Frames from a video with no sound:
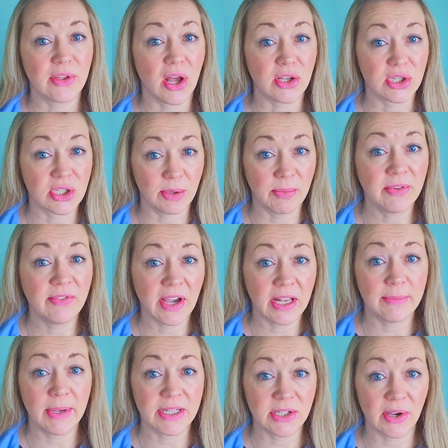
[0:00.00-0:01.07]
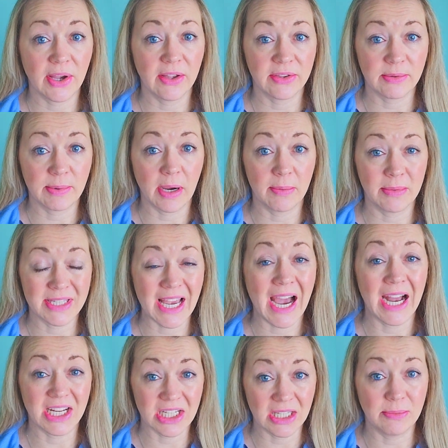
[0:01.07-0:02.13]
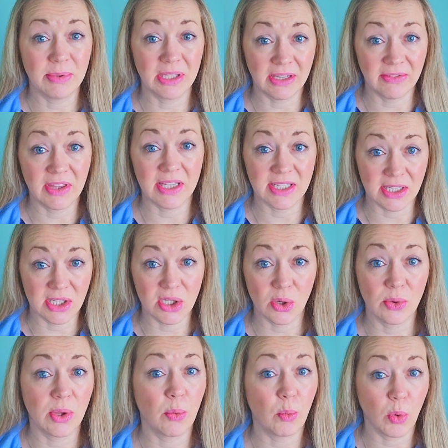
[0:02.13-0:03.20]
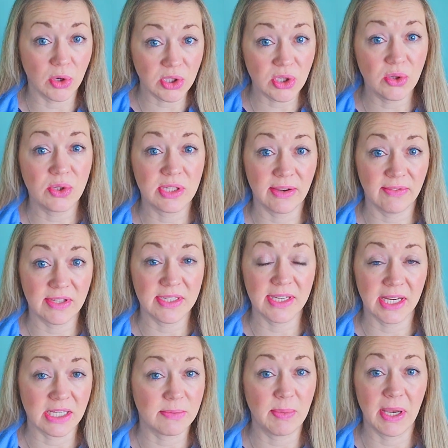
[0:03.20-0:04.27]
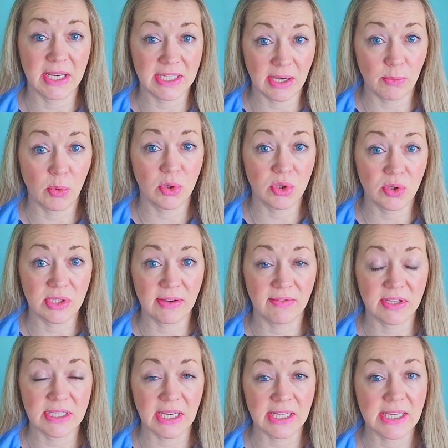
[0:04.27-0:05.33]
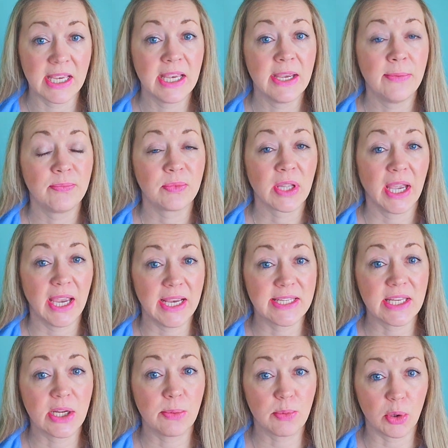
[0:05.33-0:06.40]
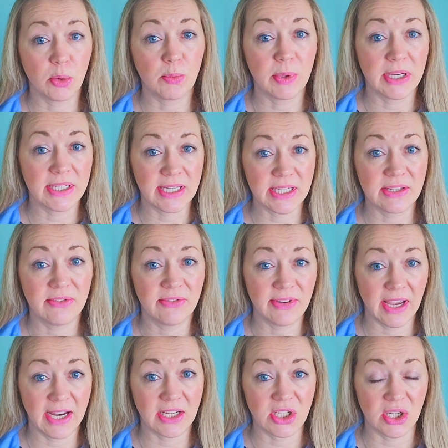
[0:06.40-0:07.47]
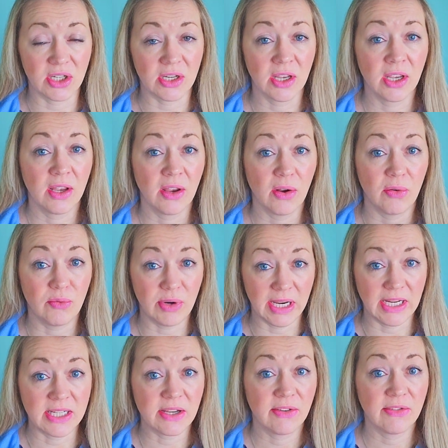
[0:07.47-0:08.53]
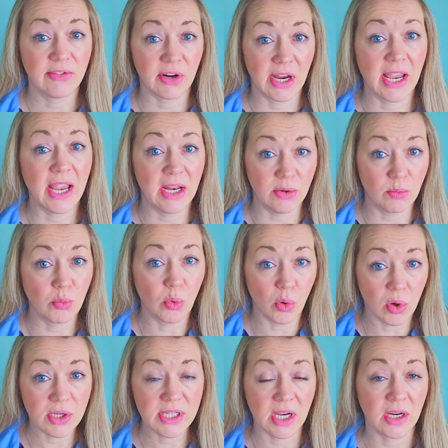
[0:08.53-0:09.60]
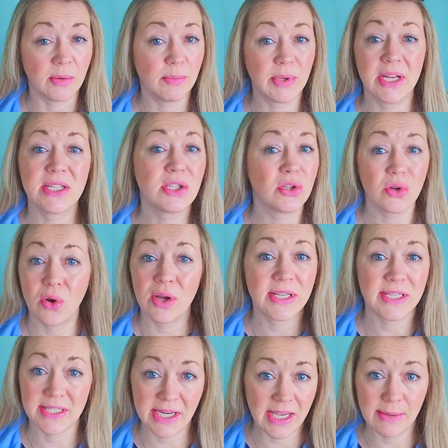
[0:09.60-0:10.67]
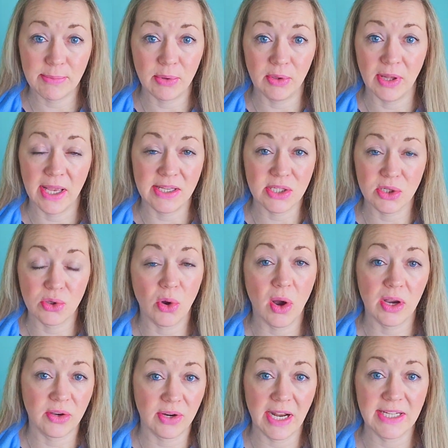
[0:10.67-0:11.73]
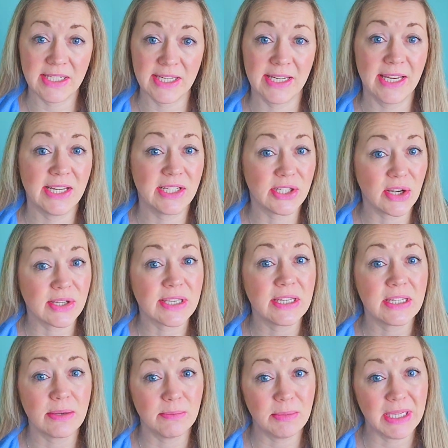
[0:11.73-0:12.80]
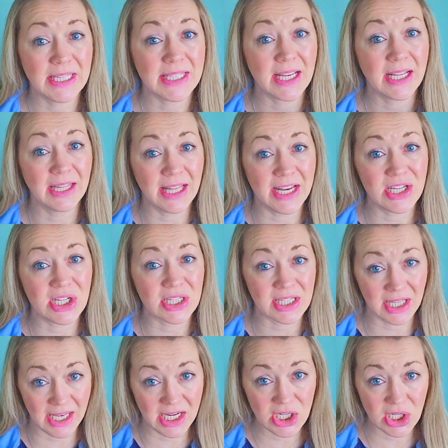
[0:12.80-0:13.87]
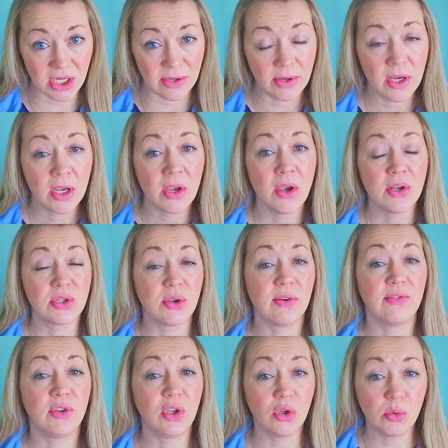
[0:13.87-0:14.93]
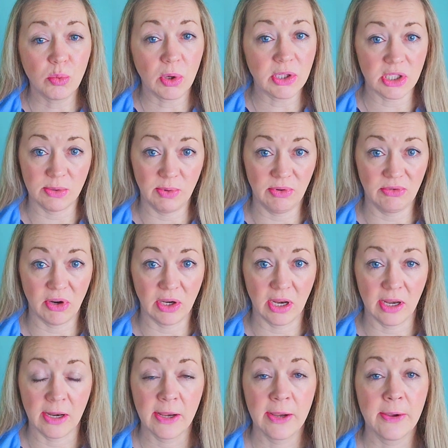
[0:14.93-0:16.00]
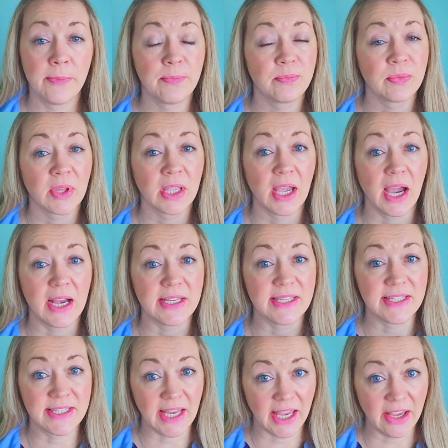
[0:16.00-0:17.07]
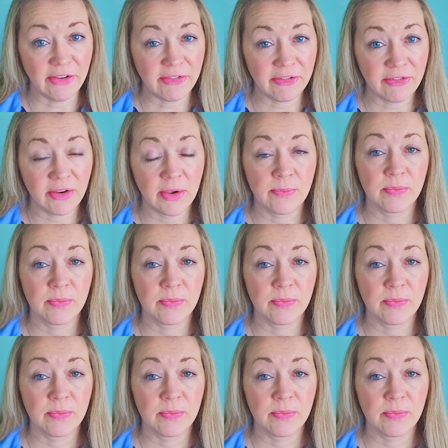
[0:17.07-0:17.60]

some environmental health departments actually believe this is so, that 1276, BSEN 1276, is an appropriate disinfection rate for in water, but it's not stable, it's not accredited, it doesn't meet legislation. So if you want to be running a safe